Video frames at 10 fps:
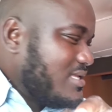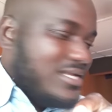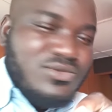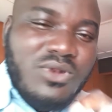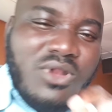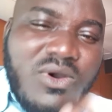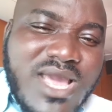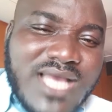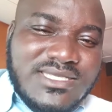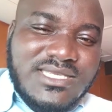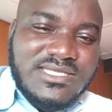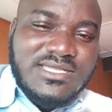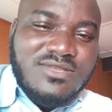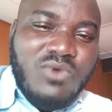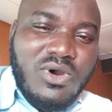that so long as he is
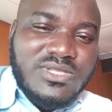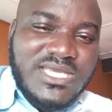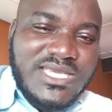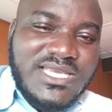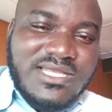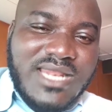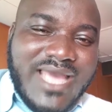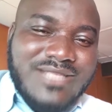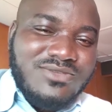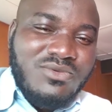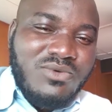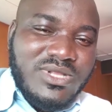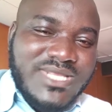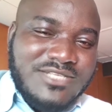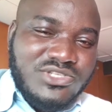in the world, he is the light of the
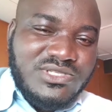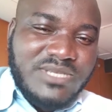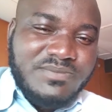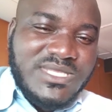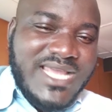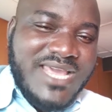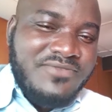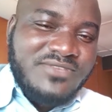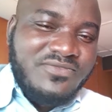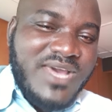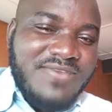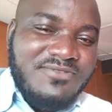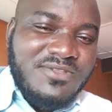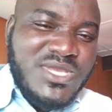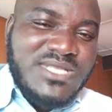world. That's John chapter 9 verse
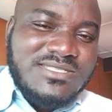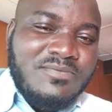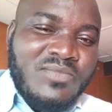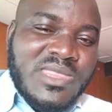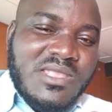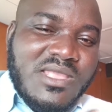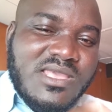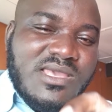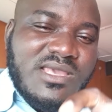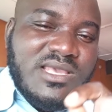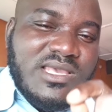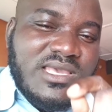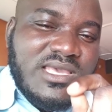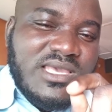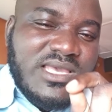5. It means
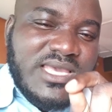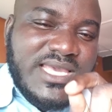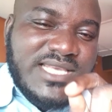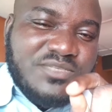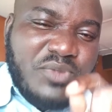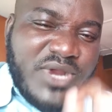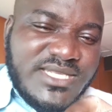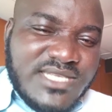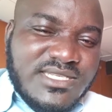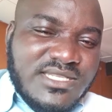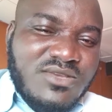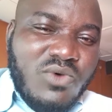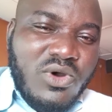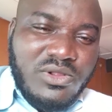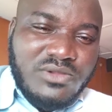his presence in the
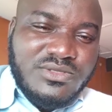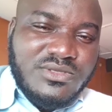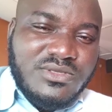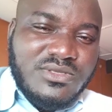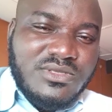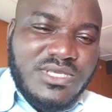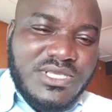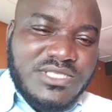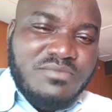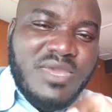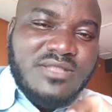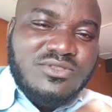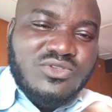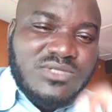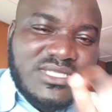world is
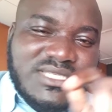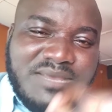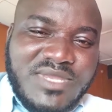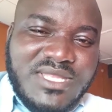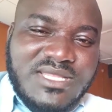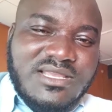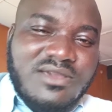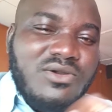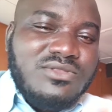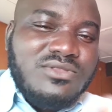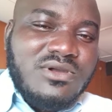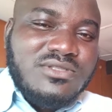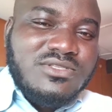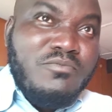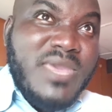meant to determine the
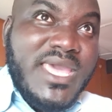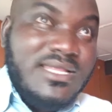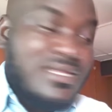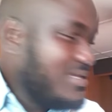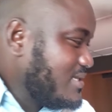conduct of men.